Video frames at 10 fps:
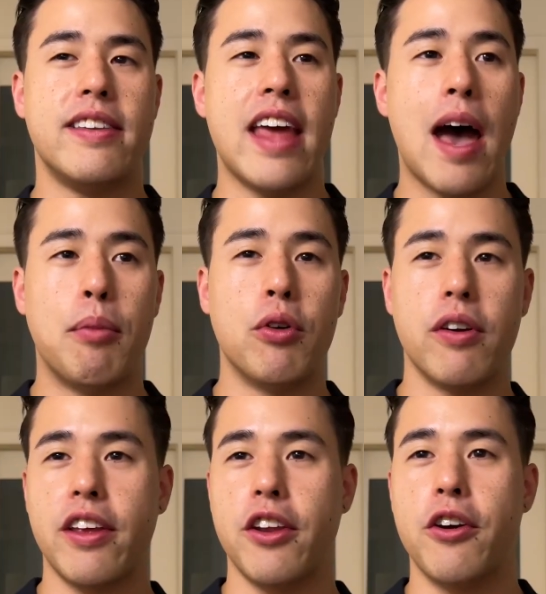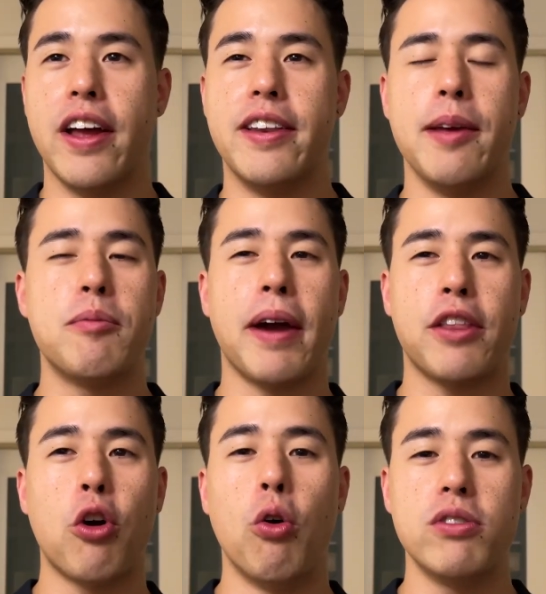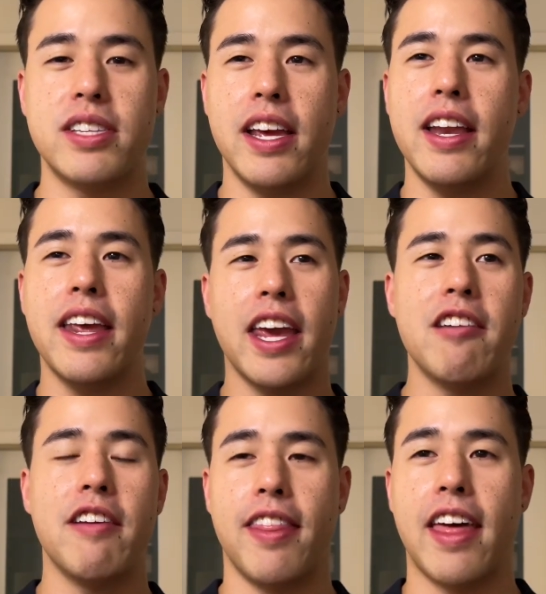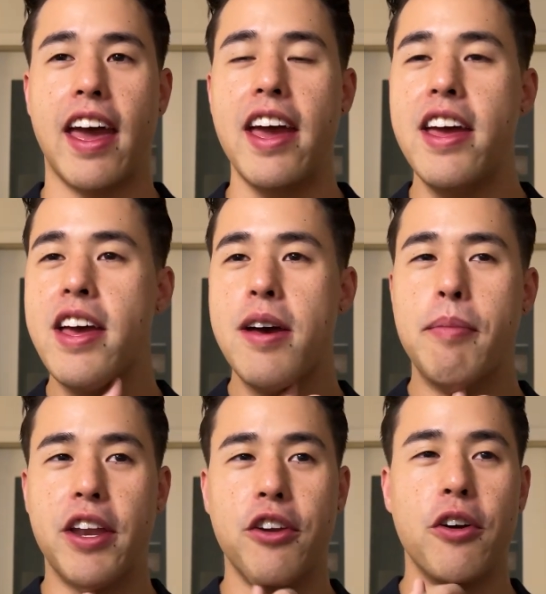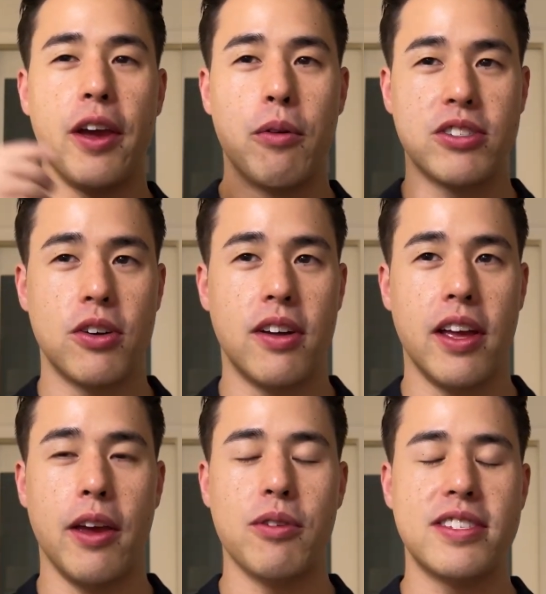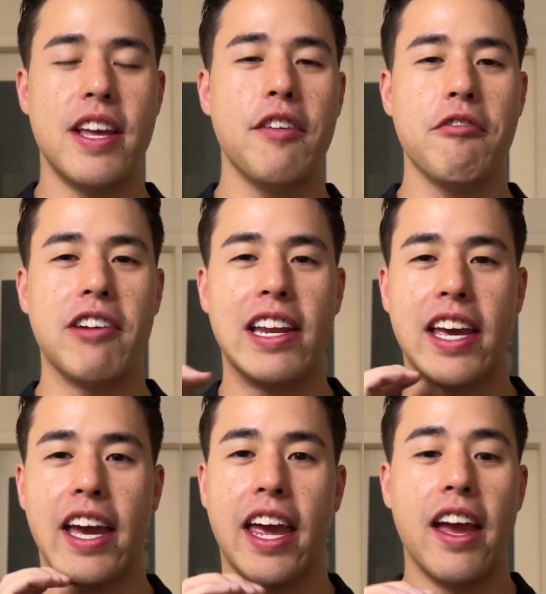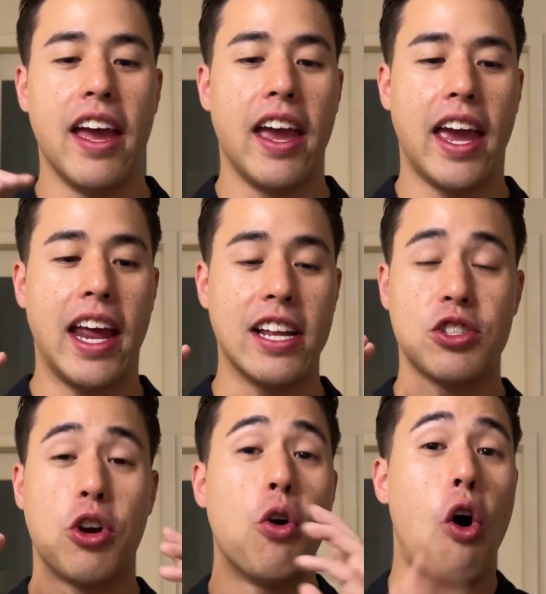dabbled, and dipped my toes in here and there, but it was never really a hey, let's go